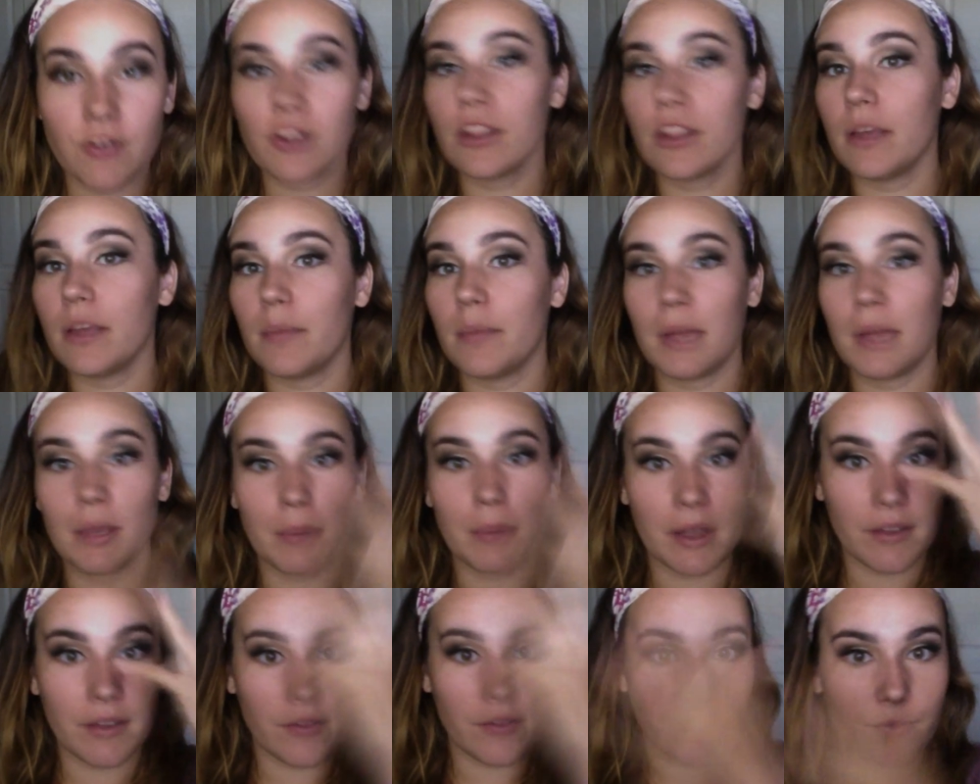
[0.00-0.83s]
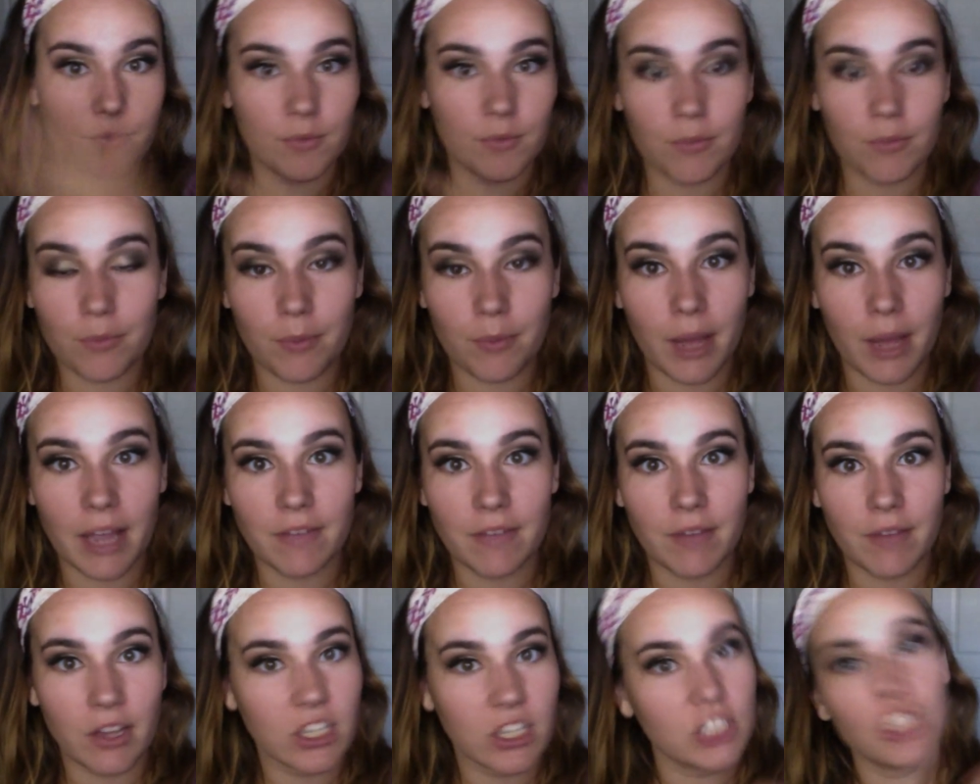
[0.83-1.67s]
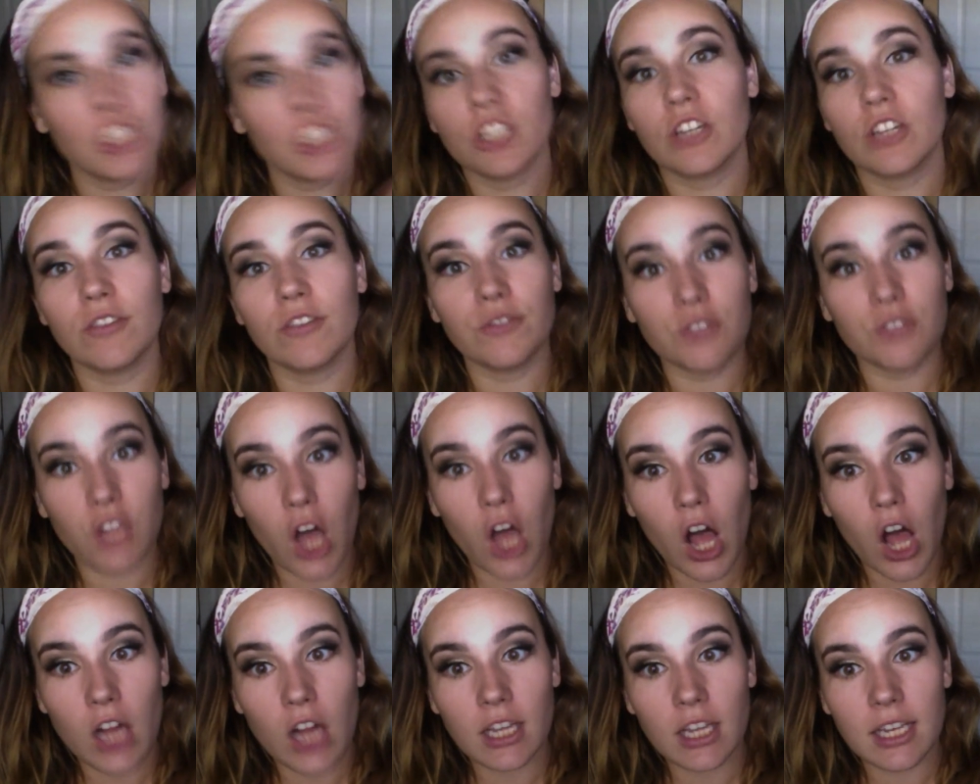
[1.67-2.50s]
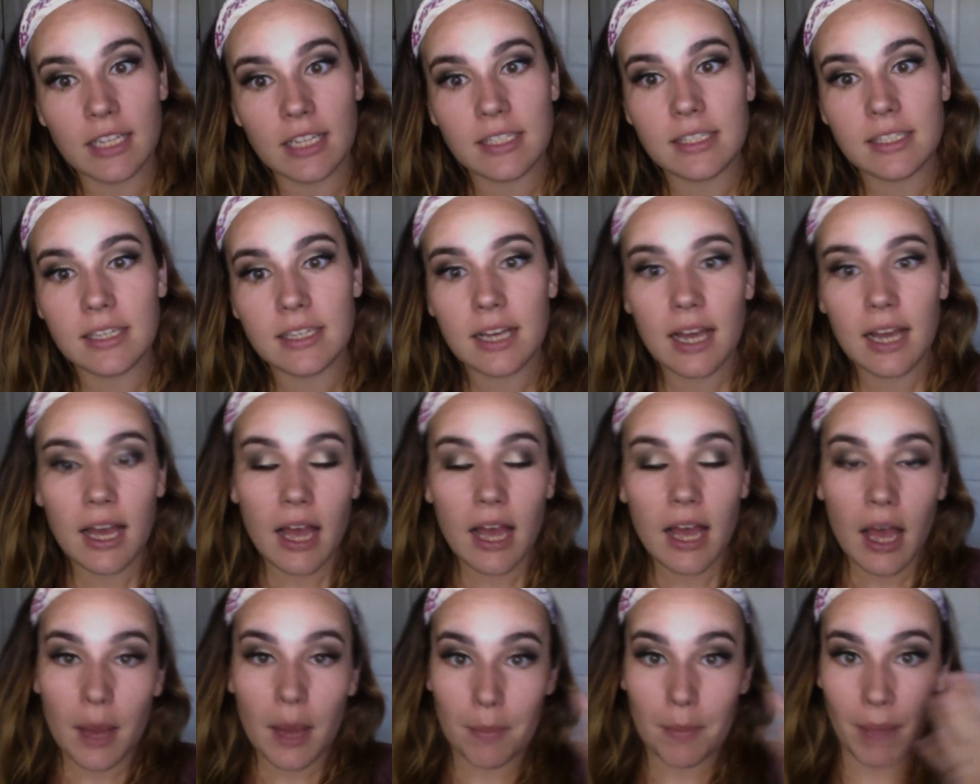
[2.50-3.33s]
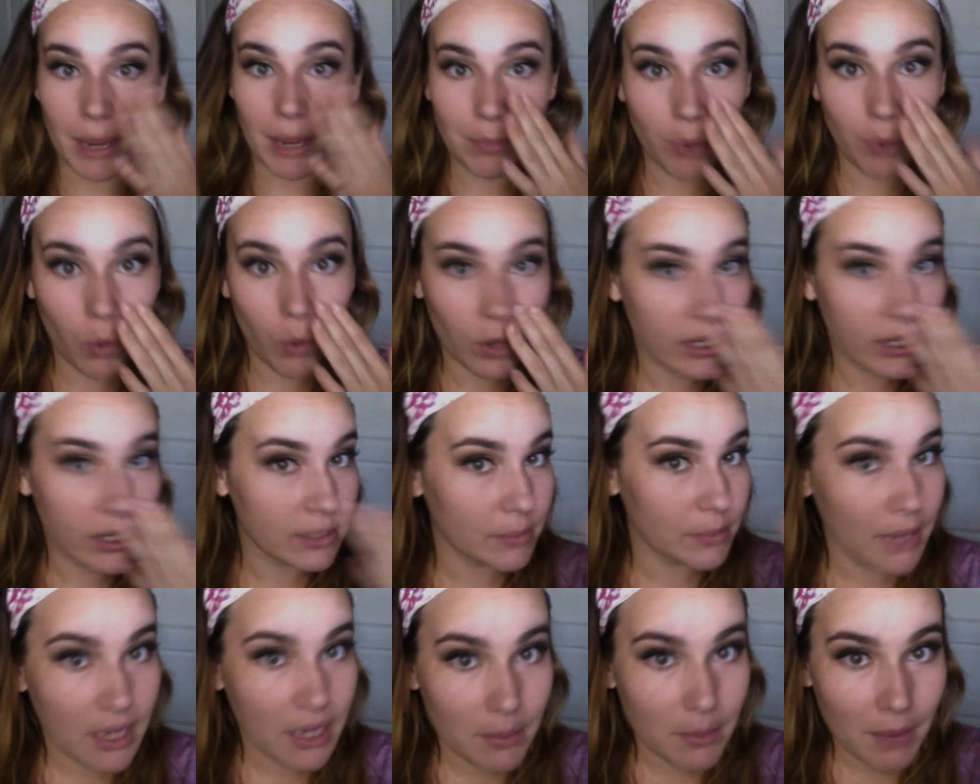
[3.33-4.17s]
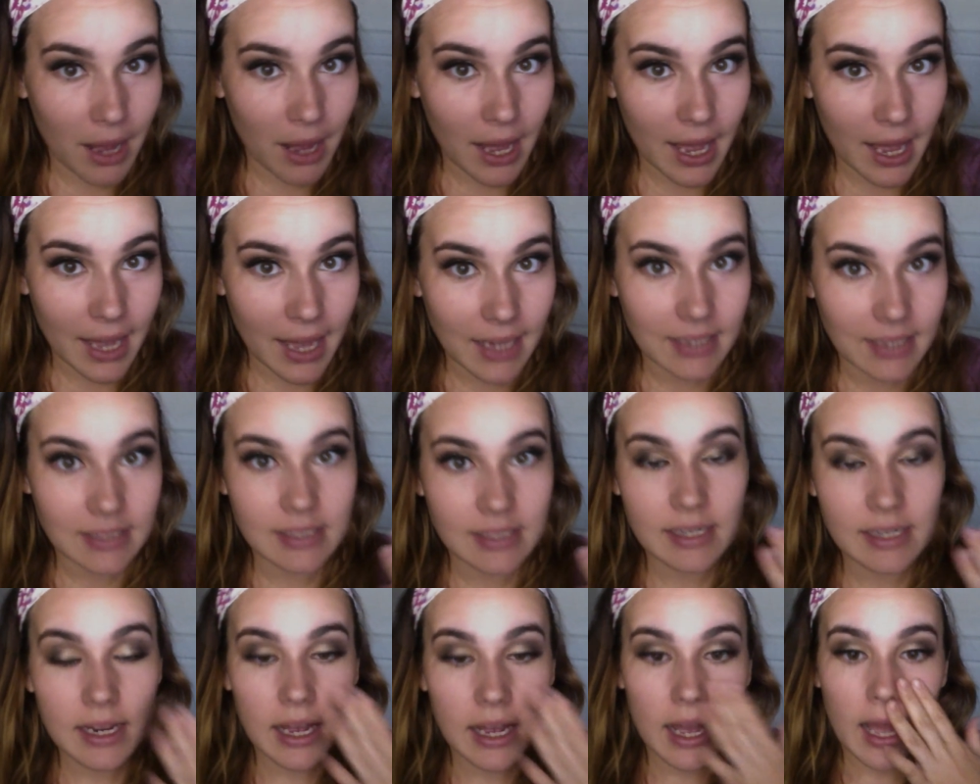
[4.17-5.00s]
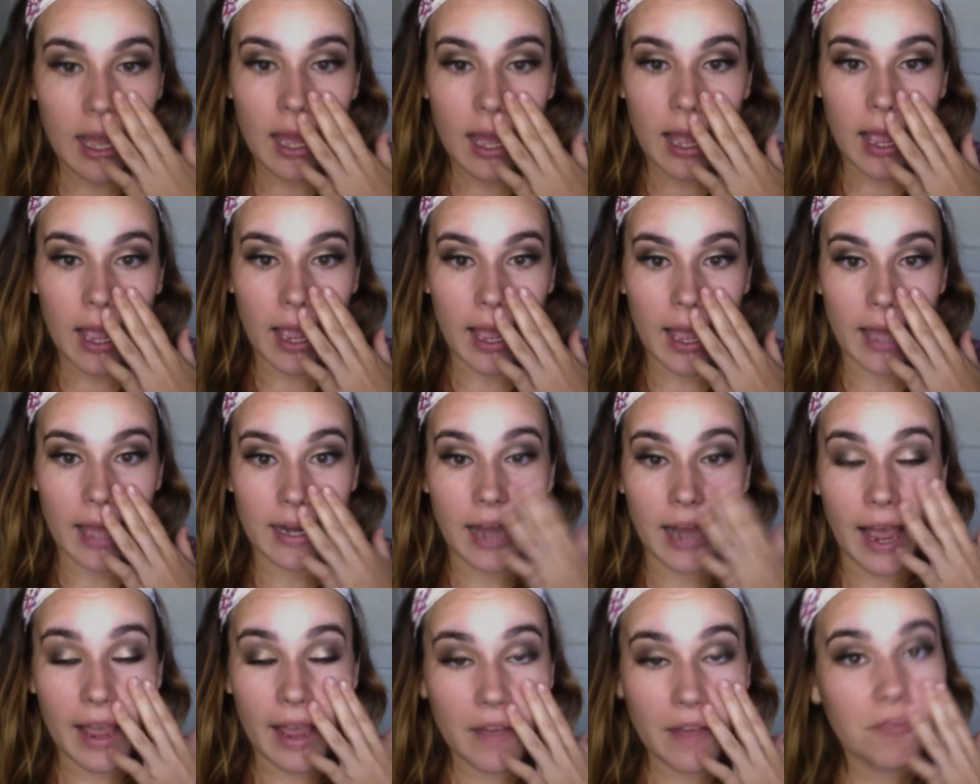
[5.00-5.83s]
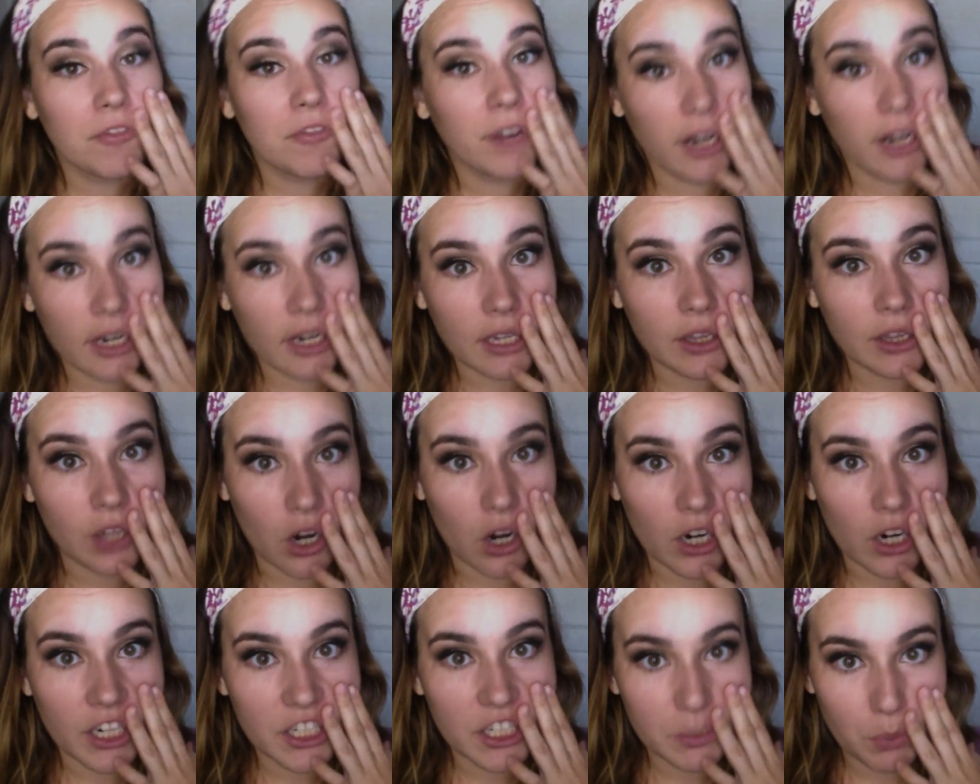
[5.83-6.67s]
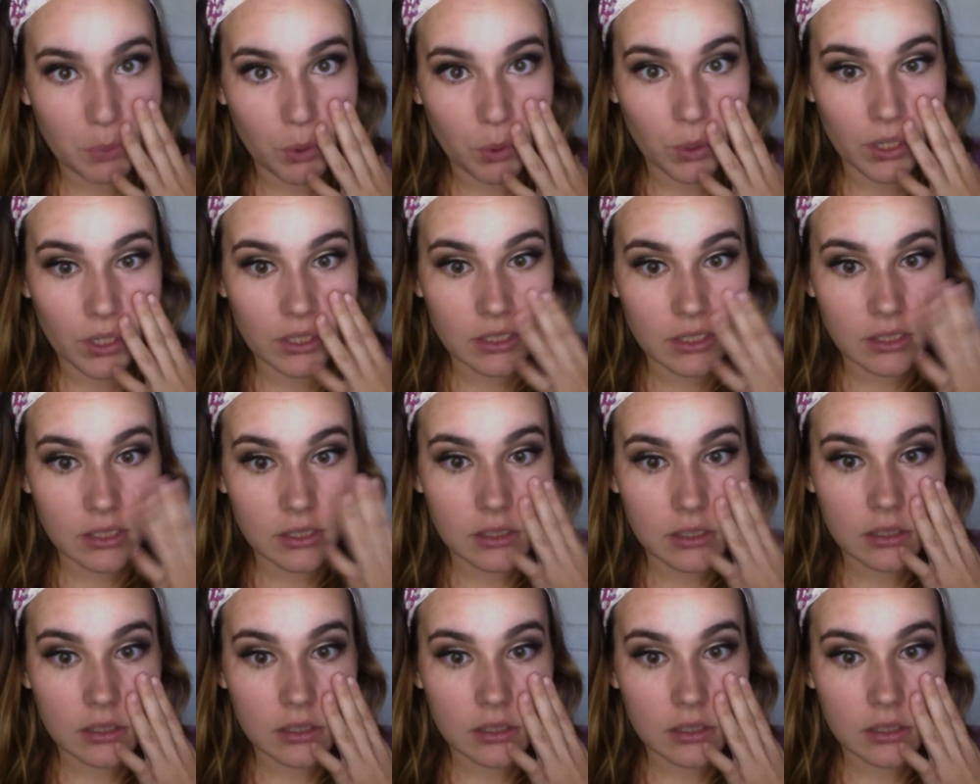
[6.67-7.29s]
They make my foundation look flawless, my pores minimized, and I have very large pores,